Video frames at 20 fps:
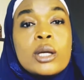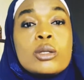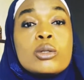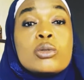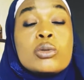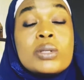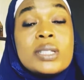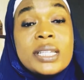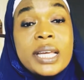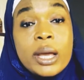
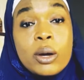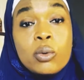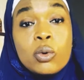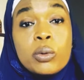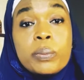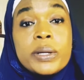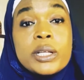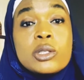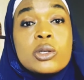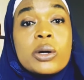Today we'll
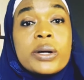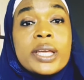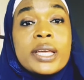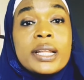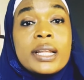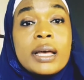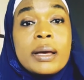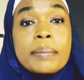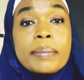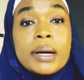be
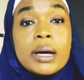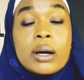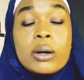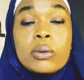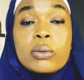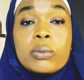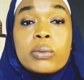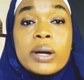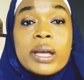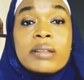talking
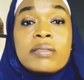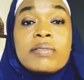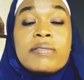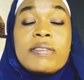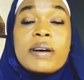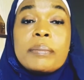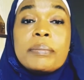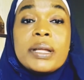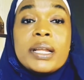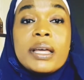about when
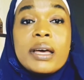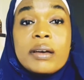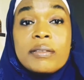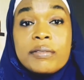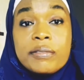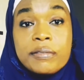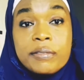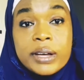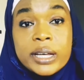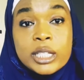family and
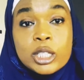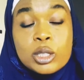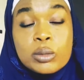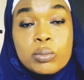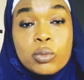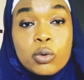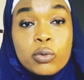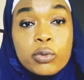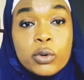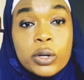friends
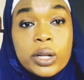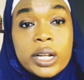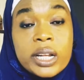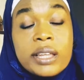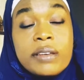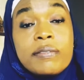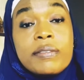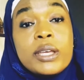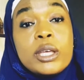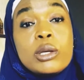move on,
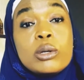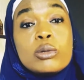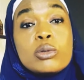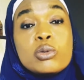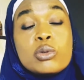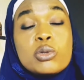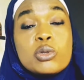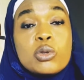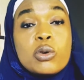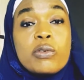leaving you
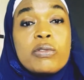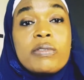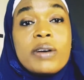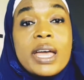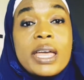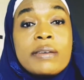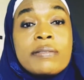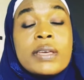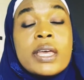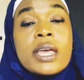to
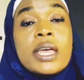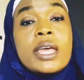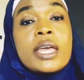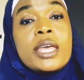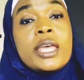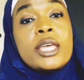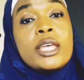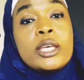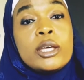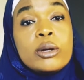survive
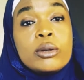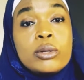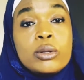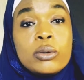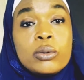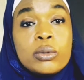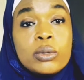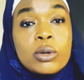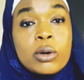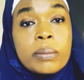in your
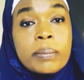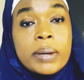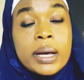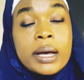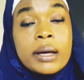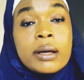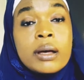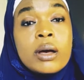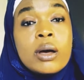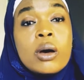new
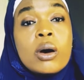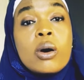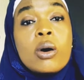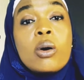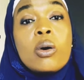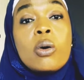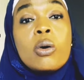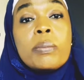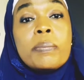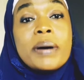normal
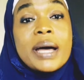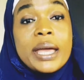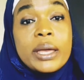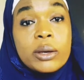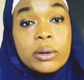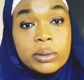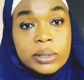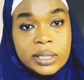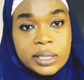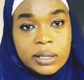all by
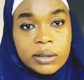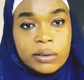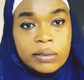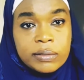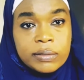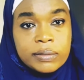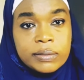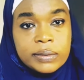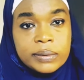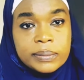yourself.
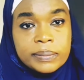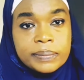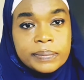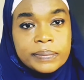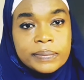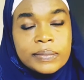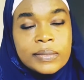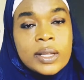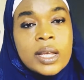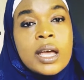
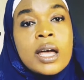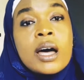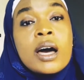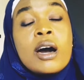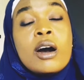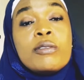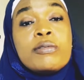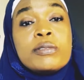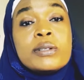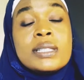
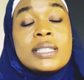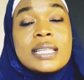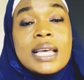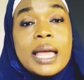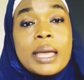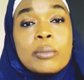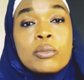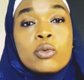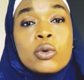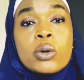
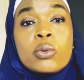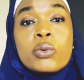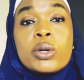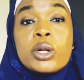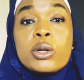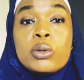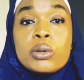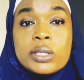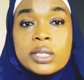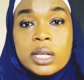Oftentimes when we
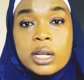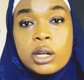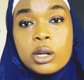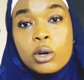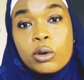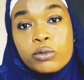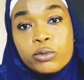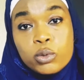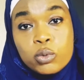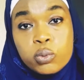lose a
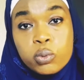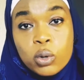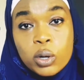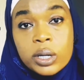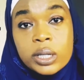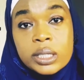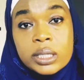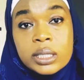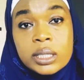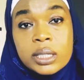loved one,